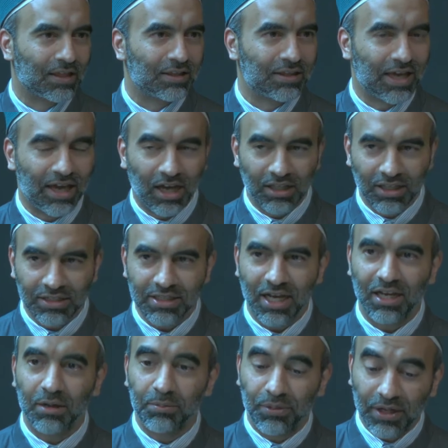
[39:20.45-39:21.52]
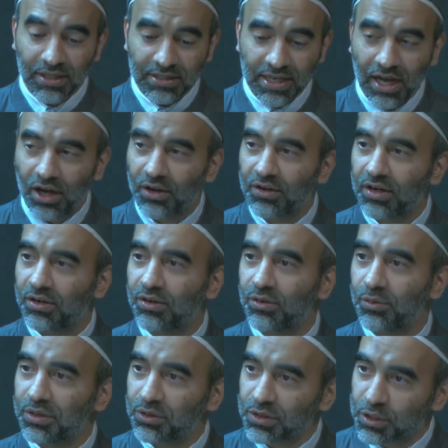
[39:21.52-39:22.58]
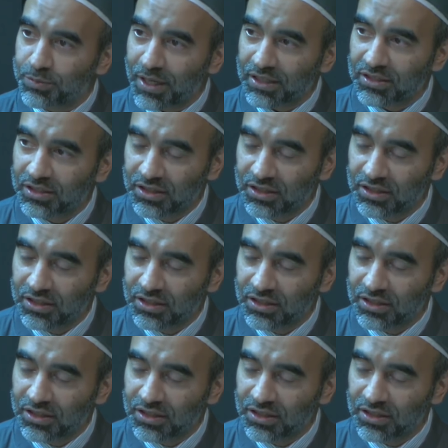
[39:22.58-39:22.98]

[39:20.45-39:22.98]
that Allah Ta'ala brings out with respect